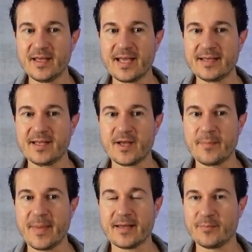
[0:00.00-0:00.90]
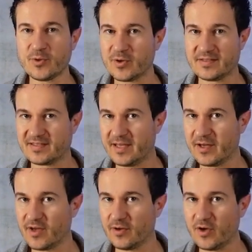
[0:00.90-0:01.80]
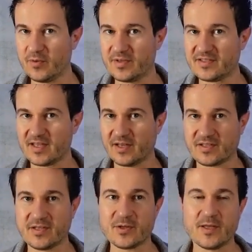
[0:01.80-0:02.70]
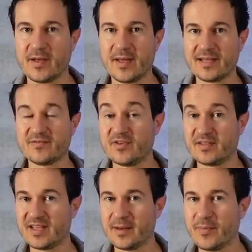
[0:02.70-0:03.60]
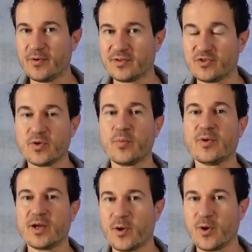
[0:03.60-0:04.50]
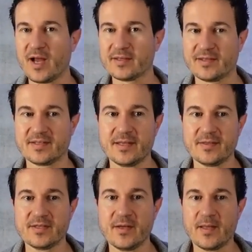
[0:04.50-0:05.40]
And there are many points that are not always touched, like for example the sofa or other things,